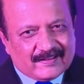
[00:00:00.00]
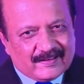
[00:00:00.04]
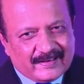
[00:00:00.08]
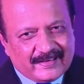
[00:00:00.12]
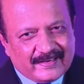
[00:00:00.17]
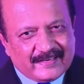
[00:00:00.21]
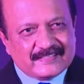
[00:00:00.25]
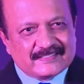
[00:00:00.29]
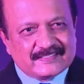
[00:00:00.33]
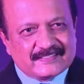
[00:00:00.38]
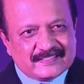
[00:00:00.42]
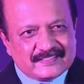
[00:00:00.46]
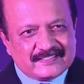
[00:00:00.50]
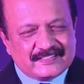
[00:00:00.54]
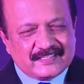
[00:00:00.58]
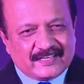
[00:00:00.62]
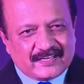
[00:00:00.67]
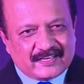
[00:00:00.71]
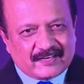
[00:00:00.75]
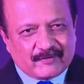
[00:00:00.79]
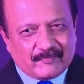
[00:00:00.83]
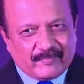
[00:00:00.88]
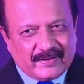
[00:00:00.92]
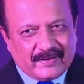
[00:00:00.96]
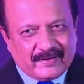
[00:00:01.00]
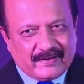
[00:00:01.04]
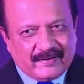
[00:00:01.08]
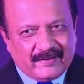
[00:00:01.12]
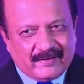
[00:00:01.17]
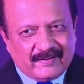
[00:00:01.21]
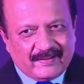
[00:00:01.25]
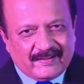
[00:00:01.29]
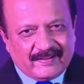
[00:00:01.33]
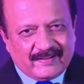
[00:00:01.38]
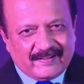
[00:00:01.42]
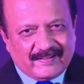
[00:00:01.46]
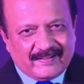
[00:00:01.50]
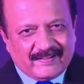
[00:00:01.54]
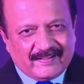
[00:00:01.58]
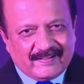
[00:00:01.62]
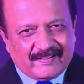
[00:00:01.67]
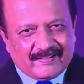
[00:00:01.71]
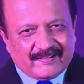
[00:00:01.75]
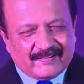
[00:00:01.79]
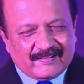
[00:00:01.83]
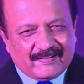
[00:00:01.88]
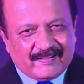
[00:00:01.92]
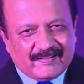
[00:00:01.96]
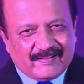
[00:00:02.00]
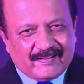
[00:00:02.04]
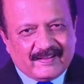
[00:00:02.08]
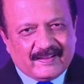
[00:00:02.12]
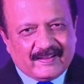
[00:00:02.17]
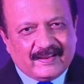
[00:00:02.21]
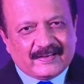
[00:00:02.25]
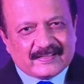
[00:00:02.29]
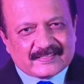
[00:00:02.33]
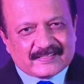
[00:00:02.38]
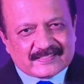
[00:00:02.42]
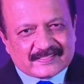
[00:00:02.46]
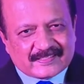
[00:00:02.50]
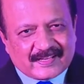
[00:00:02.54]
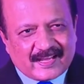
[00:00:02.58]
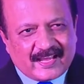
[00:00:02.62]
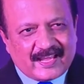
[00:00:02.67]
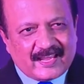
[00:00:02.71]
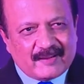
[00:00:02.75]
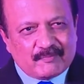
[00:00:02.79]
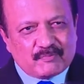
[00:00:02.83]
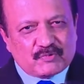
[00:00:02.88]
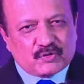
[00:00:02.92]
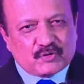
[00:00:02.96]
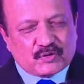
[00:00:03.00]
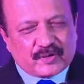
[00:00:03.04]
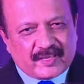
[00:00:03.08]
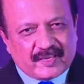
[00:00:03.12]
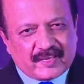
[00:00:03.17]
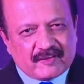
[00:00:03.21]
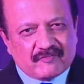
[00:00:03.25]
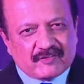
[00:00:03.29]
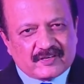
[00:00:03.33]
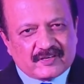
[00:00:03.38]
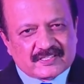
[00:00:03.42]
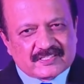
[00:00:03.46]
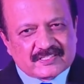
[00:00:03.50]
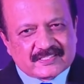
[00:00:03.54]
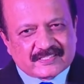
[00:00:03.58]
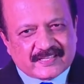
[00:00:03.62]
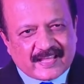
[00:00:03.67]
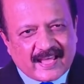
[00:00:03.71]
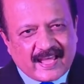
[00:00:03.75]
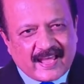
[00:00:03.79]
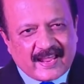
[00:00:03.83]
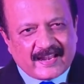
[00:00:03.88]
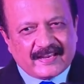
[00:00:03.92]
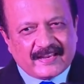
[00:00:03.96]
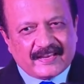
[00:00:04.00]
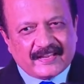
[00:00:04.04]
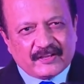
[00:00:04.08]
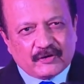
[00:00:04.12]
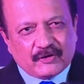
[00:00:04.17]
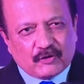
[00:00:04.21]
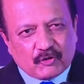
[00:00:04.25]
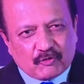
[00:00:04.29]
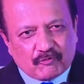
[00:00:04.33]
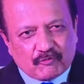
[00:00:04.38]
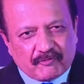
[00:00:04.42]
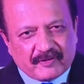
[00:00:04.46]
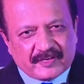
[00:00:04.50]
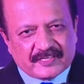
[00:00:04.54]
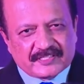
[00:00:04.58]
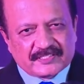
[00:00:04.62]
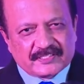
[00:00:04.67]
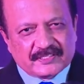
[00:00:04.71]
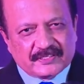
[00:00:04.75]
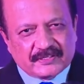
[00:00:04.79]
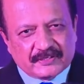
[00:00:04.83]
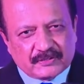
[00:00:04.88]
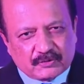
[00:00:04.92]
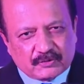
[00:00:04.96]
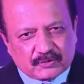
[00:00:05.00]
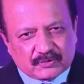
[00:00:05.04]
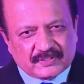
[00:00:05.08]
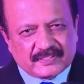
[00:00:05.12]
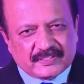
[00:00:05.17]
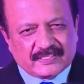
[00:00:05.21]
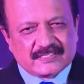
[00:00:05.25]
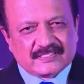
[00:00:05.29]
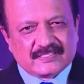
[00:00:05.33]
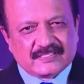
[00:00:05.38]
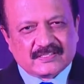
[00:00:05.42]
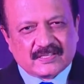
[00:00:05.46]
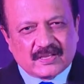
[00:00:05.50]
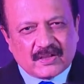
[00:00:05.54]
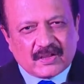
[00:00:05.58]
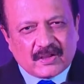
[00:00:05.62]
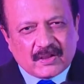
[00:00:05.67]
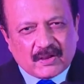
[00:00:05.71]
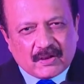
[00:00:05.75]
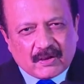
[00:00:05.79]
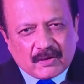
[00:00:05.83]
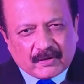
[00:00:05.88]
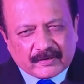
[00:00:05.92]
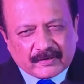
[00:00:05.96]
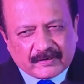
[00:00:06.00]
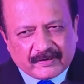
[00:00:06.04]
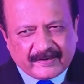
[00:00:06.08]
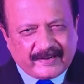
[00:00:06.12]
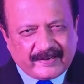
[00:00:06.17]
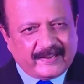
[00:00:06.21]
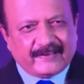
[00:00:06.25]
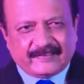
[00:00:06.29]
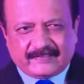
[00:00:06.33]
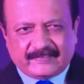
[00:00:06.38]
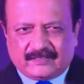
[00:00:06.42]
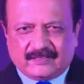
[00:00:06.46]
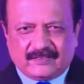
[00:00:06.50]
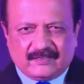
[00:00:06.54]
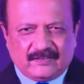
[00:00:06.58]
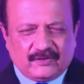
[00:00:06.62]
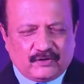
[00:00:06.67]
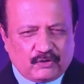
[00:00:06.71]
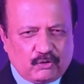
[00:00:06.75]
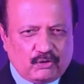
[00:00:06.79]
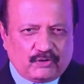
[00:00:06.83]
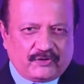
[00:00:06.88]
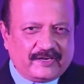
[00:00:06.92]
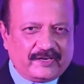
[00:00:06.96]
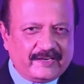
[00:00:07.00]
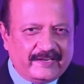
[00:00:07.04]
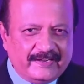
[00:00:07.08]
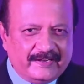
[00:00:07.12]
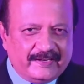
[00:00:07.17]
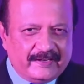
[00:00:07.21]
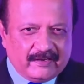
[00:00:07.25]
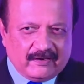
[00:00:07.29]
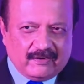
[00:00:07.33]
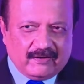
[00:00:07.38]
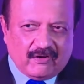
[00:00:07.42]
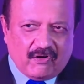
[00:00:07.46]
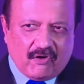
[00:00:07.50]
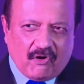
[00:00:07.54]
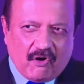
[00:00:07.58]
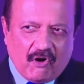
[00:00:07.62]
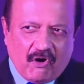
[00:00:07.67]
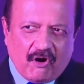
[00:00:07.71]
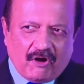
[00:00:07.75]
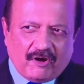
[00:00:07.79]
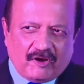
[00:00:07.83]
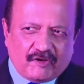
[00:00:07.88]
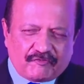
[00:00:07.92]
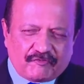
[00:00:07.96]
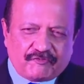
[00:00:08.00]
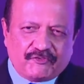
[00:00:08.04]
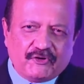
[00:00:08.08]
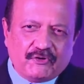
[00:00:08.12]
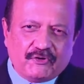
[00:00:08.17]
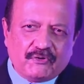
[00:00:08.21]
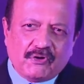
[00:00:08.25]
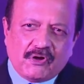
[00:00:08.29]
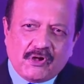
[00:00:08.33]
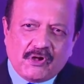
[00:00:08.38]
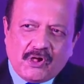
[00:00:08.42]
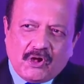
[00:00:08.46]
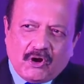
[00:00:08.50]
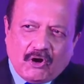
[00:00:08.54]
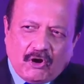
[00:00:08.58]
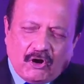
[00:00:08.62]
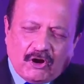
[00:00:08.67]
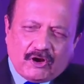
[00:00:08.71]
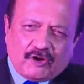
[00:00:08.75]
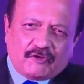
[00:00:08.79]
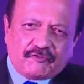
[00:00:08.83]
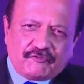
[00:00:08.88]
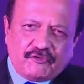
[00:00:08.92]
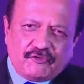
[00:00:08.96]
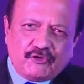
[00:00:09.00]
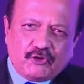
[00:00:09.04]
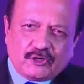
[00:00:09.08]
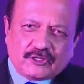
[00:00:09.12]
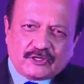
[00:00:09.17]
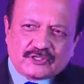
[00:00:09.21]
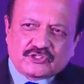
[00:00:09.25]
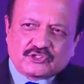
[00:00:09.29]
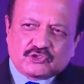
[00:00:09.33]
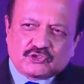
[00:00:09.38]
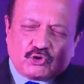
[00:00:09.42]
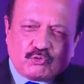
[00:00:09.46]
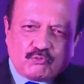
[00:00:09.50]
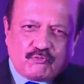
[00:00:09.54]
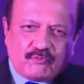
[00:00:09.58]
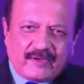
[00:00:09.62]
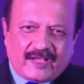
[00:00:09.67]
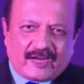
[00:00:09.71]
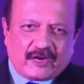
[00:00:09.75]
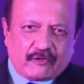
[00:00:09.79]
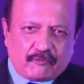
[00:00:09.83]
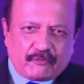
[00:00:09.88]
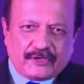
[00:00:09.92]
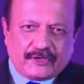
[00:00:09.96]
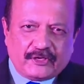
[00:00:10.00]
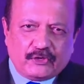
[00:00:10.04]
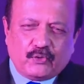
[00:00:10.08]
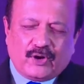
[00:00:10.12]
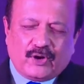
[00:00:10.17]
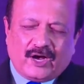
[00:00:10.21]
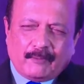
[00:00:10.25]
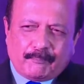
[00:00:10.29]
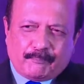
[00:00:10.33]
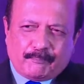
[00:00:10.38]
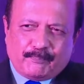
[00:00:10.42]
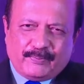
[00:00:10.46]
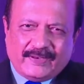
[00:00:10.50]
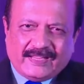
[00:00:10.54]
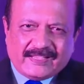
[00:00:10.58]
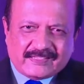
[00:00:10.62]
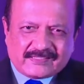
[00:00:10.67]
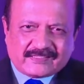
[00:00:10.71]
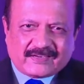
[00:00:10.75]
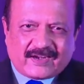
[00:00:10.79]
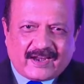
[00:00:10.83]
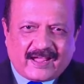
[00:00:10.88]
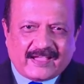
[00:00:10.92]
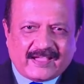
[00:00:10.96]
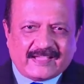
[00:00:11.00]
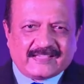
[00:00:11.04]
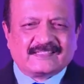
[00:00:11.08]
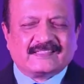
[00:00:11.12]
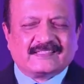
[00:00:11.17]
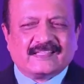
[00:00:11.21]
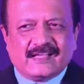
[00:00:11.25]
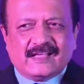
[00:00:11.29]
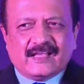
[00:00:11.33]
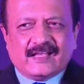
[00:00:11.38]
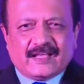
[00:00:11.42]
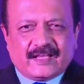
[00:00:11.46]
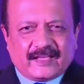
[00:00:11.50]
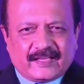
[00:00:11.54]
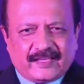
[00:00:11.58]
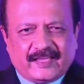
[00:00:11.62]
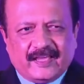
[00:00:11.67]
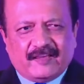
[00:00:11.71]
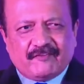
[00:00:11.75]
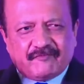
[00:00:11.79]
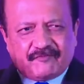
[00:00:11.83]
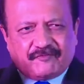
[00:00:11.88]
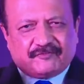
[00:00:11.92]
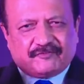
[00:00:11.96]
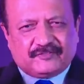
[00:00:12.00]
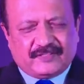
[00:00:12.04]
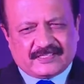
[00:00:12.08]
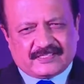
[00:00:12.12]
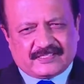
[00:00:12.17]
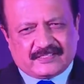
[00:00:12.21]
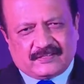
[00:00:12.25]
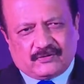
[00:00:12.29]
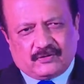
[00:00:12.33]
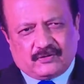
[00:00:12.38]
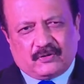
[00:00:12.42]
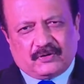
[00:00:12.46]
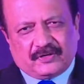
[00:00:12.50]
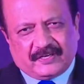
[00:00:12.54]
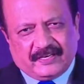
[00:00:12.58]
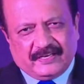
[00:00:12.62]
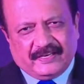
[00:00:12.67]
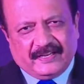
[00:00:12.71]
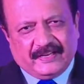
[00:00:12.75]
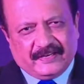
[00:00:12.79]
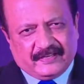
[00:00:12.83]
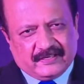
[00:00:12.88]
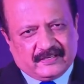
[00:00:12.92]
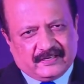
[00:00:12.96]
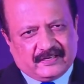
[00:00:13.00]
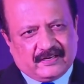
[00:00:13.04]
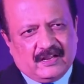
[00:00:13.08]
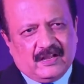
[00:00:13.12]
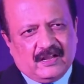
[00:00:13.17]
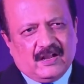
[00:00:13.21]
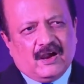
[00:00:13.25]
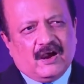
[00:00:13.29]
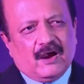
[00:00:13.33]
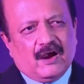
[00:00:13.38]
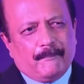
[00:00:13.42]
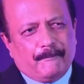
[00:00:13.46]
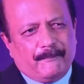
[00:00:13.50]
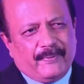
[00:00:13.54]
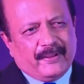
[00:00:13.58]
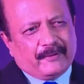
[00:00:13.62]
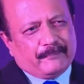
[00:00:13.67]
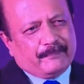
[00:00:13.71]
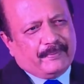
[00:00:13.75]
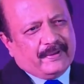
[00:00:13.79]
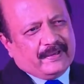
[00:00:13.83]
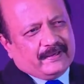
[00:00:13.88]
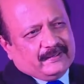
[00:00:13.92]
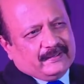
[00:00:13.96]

Ladies and gentlemen, it is time to give a standing ovation to this great Rotary leader. All of you on Zoom, wherever you are, please rise. Give this Rotary leader big.